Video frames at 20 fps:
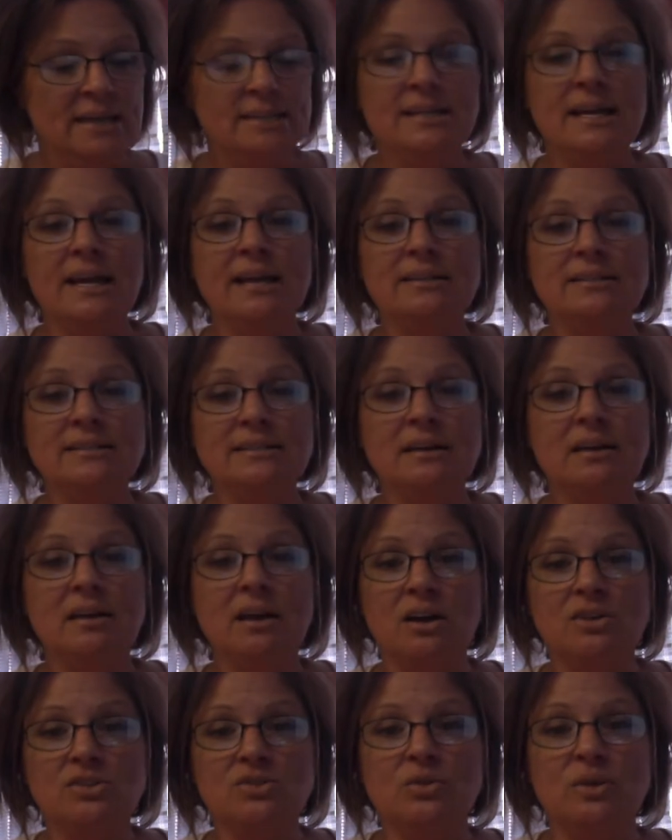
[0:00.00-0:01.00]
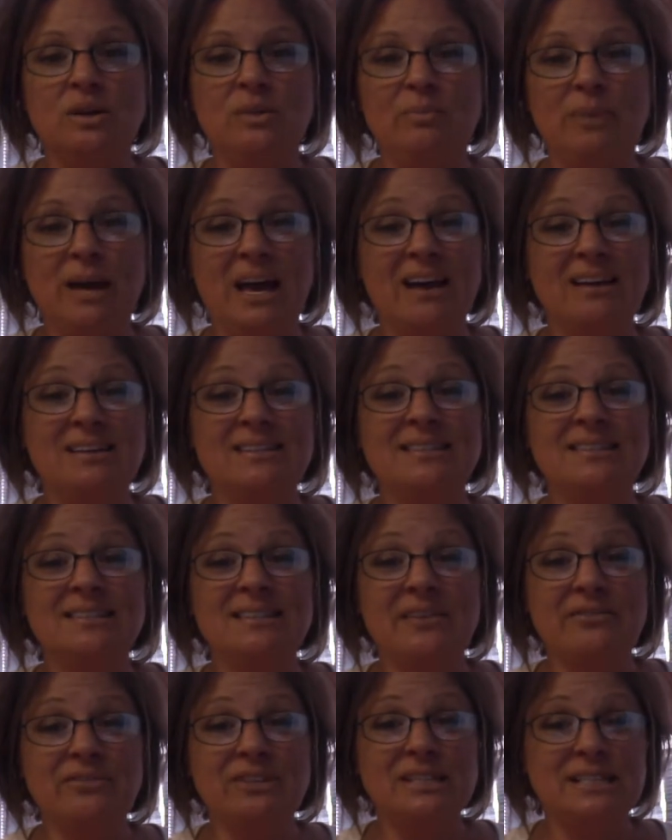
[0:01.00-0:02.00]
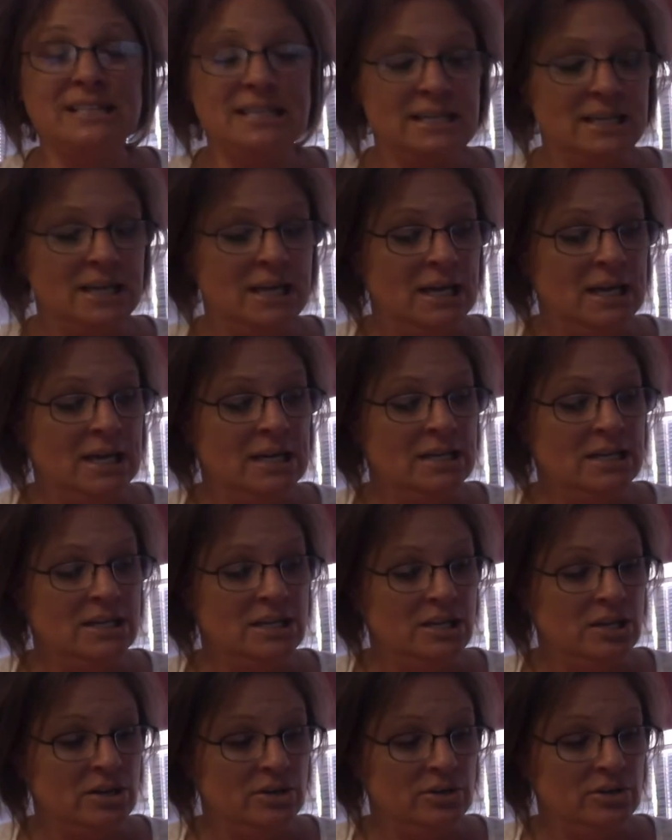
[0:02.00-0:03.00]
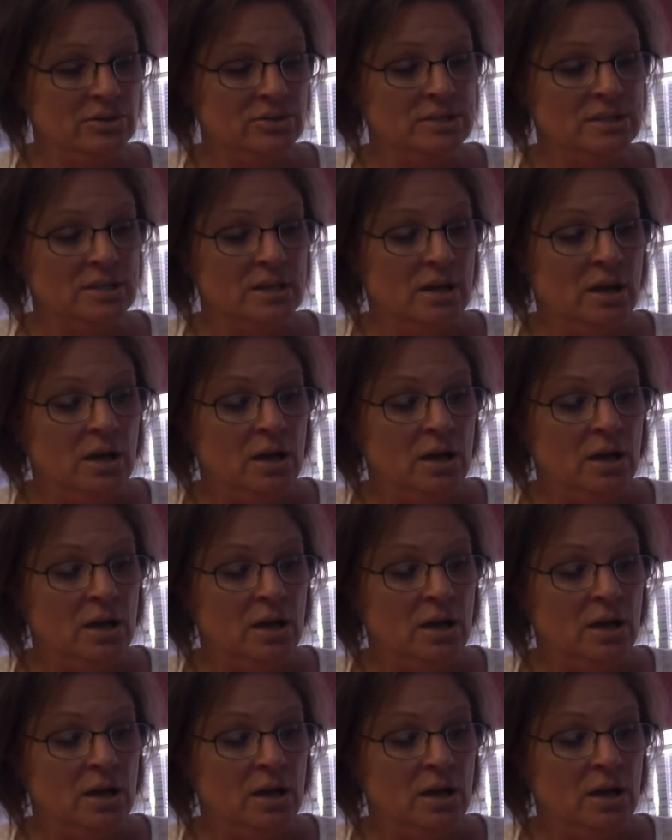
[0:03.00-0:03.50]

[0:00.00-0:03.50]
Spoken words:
takes the country back 70 years.